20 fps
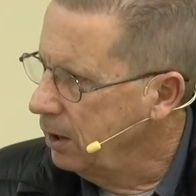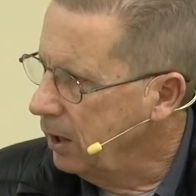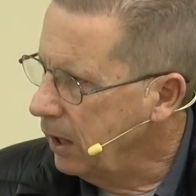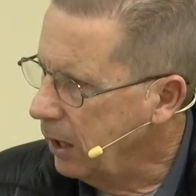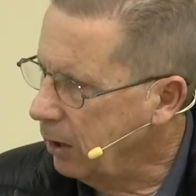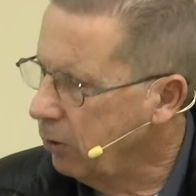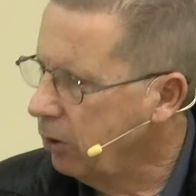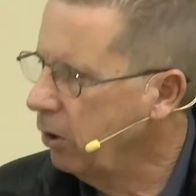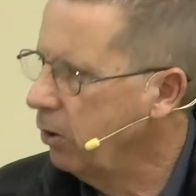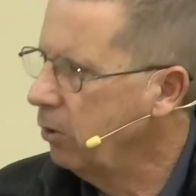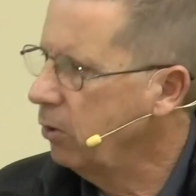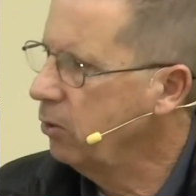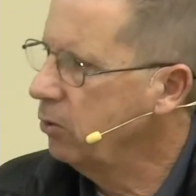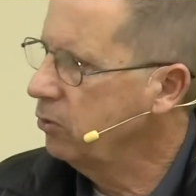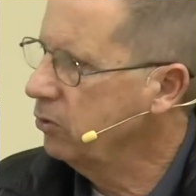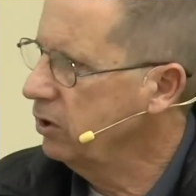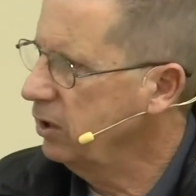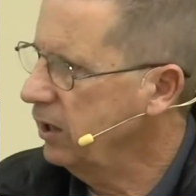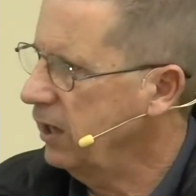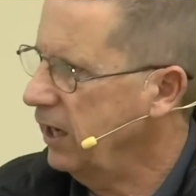our
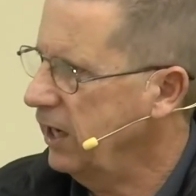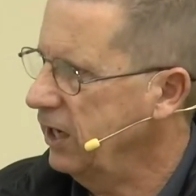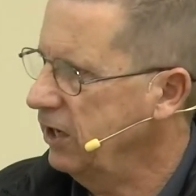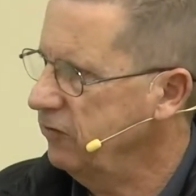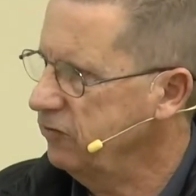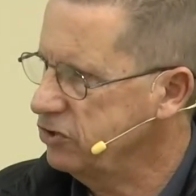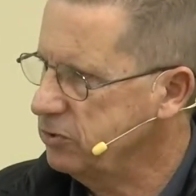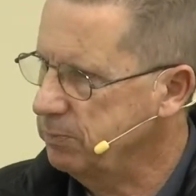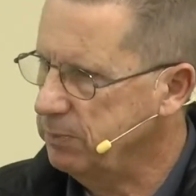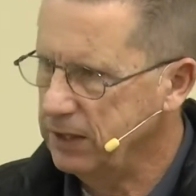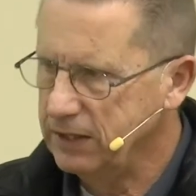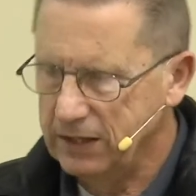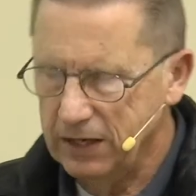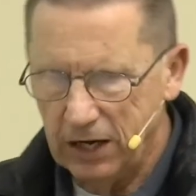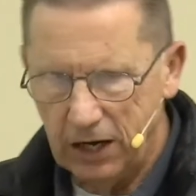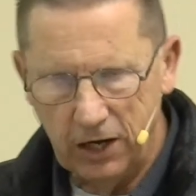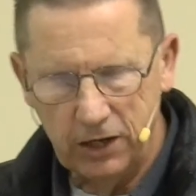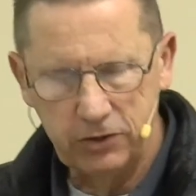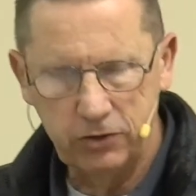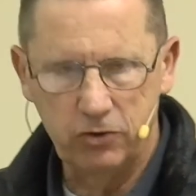own lives being
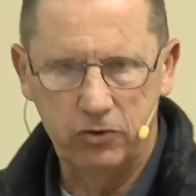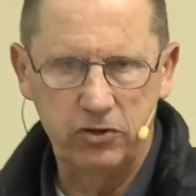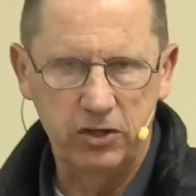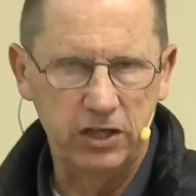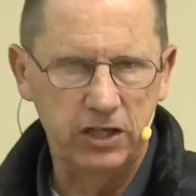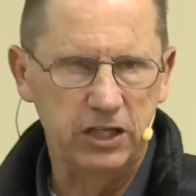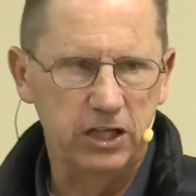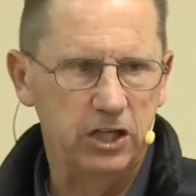under the